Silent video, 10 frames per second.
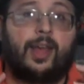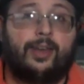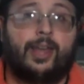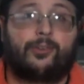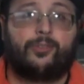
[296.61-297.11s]

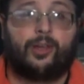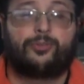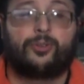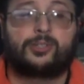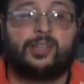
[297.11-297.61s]
that
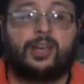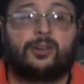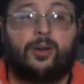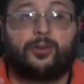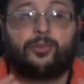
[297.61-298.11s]
first
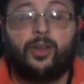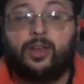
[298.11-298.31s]
neck off,